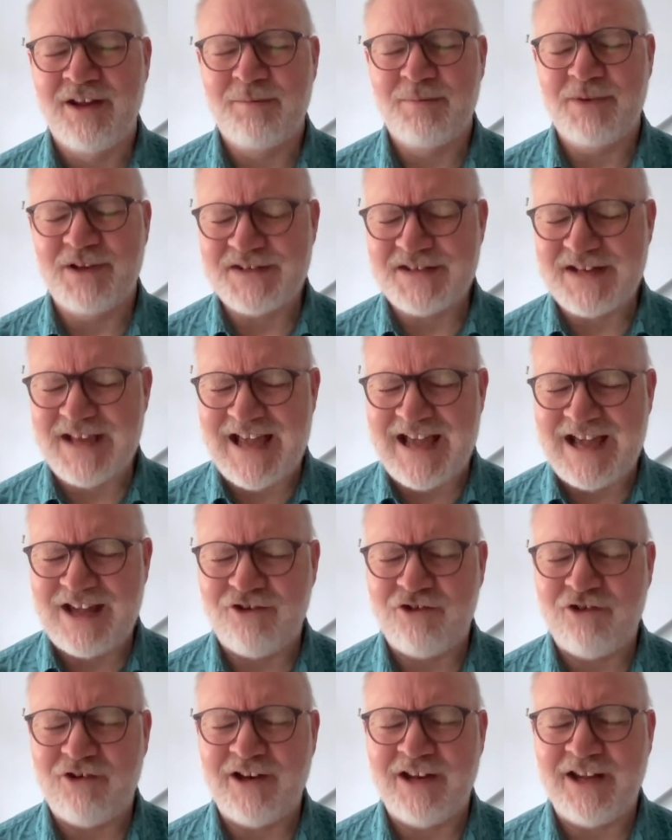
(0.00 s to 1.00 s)
but to
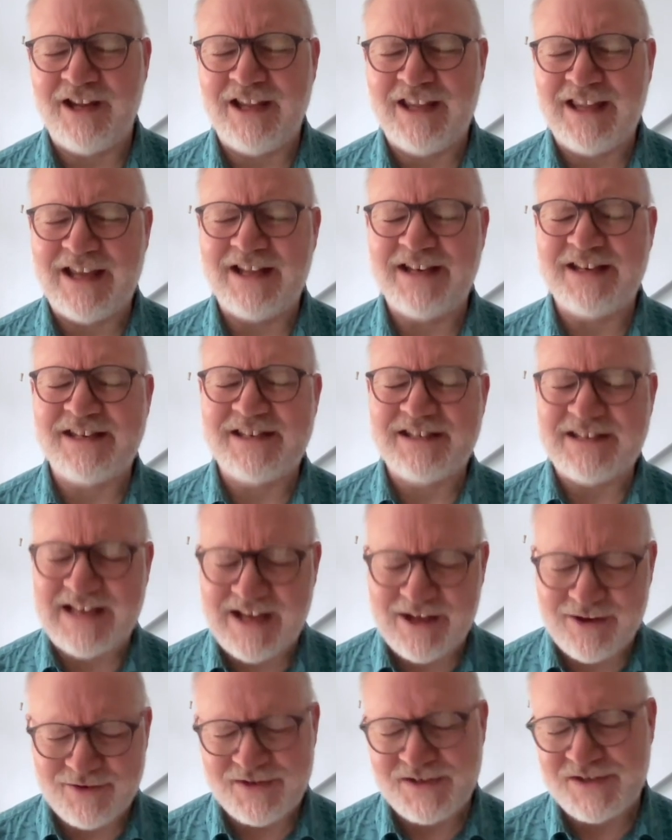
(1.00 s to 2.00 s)
actually get
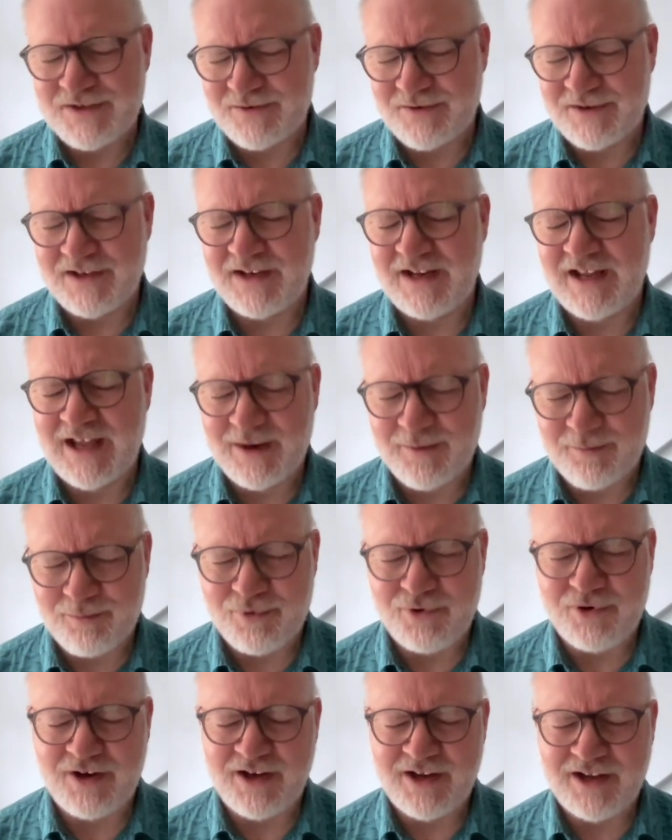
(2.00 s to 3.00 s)
down to it and
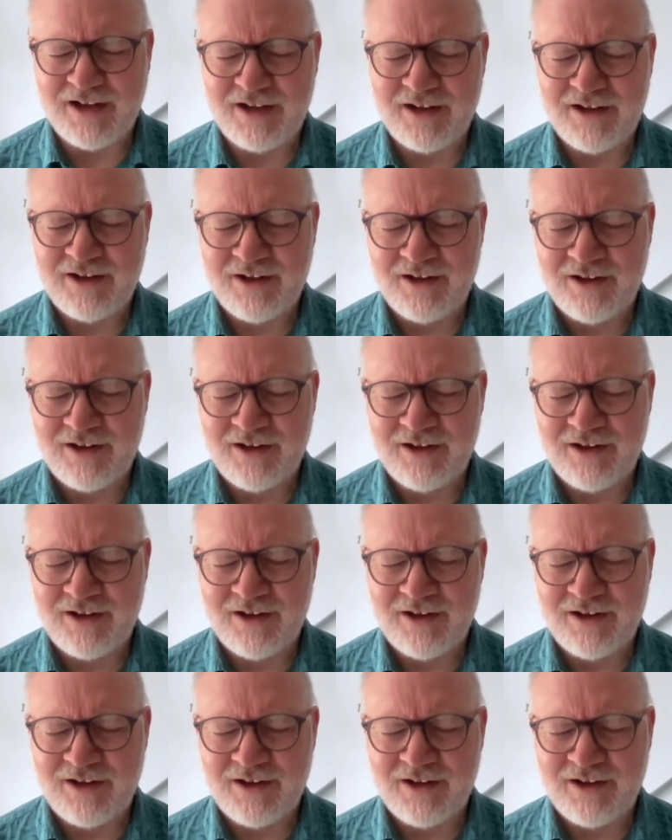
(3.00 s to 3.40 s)
pray.